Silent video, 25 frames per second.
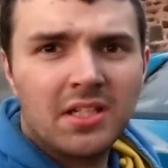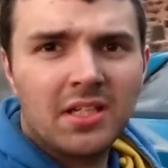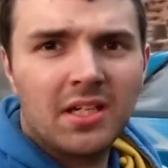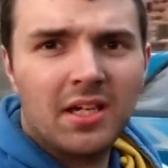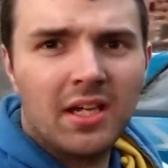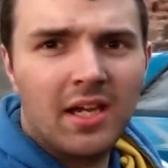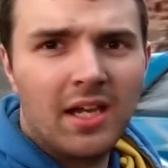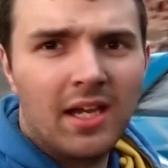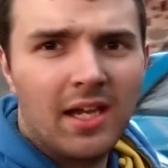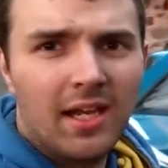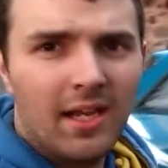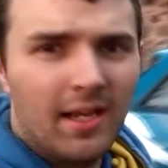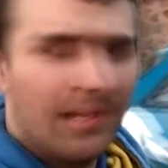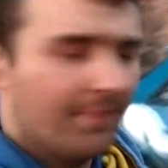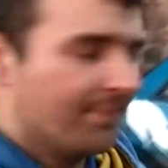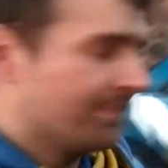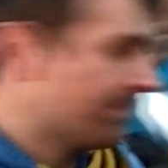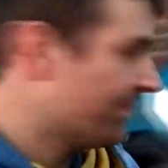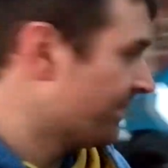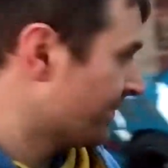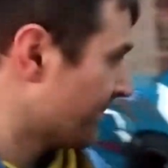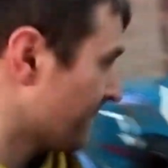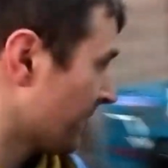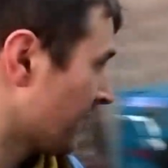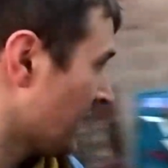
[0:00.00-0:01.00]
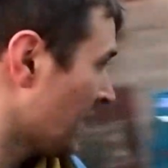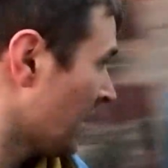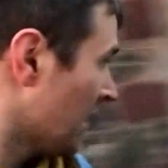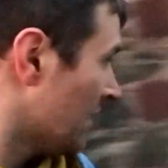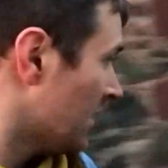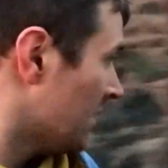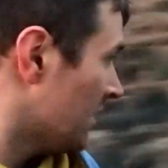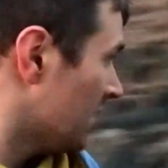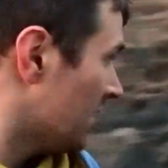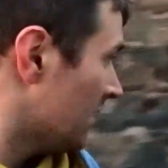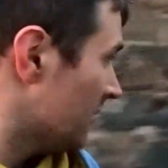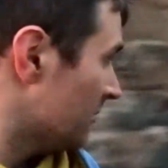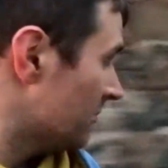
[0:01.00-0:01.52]

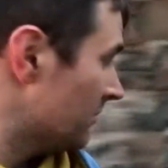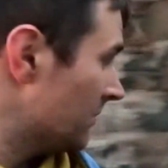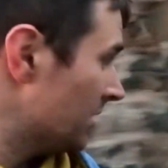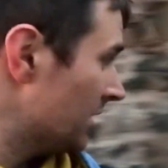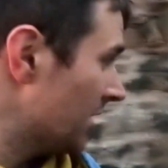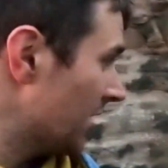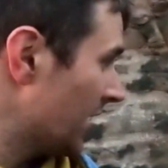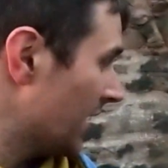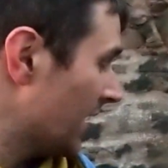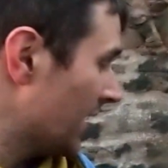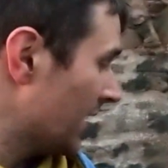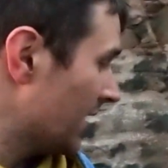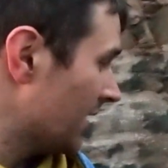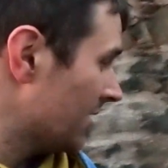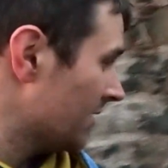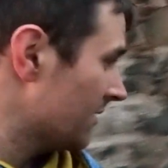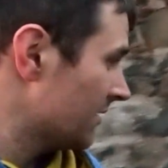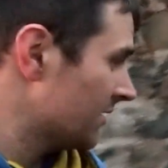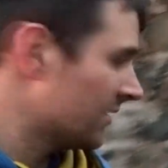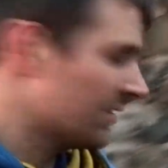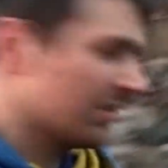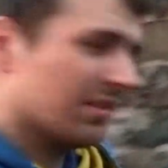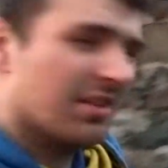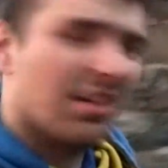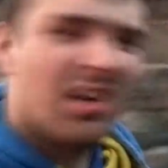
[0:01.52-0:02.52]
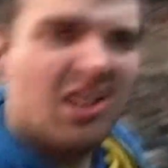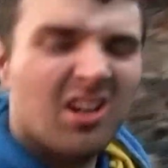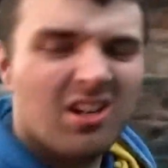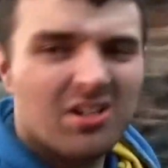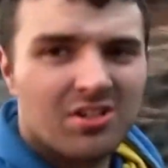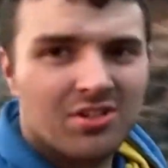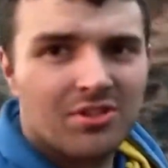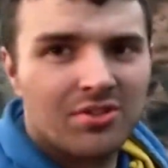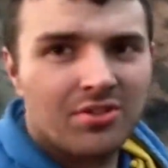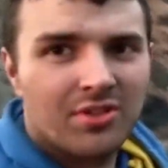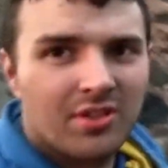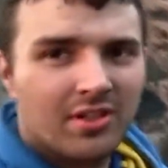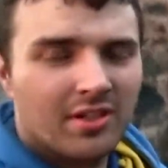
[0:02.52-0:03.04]
But yeah, the
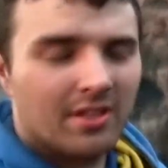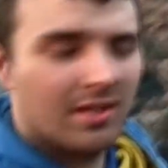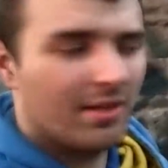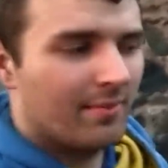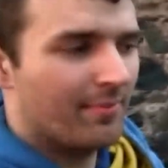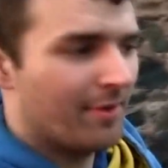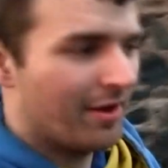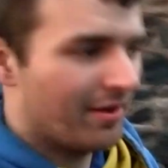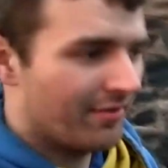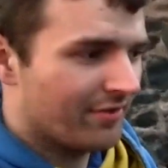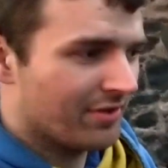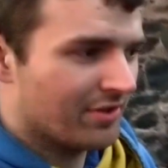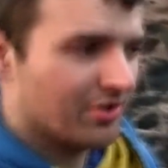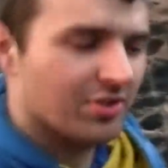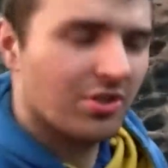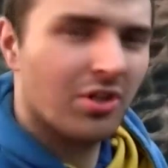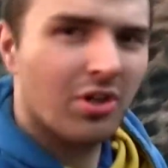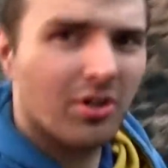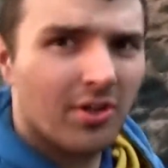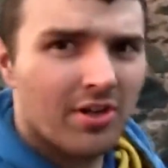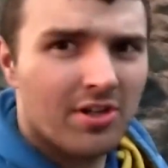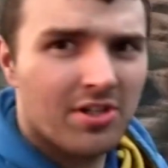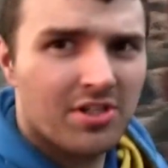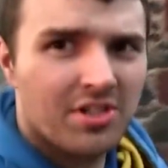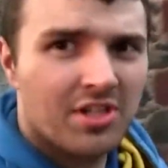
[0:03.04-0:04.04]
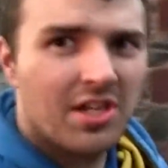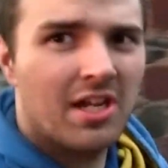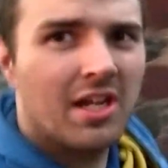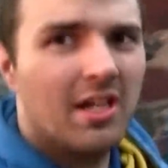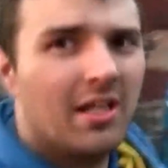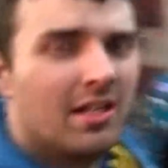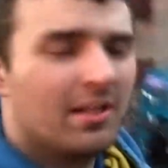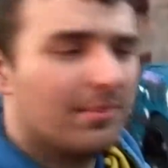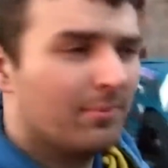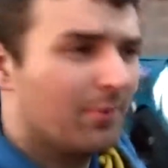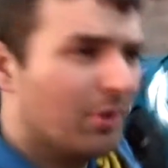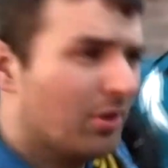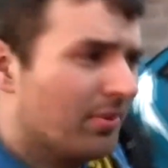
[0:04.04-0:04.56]
car's looking in a bit of a sorry state
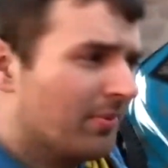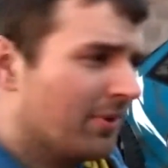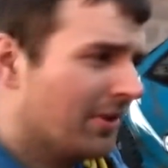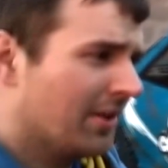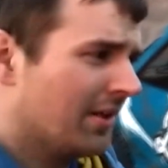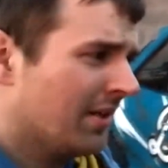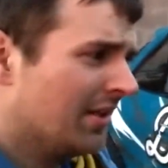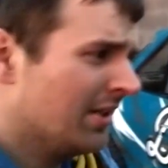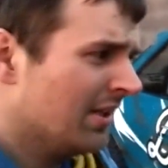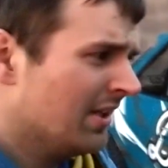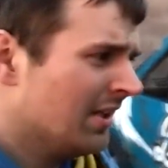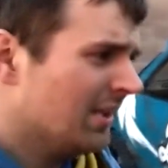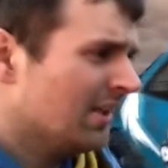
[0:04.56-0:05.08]
at the moment.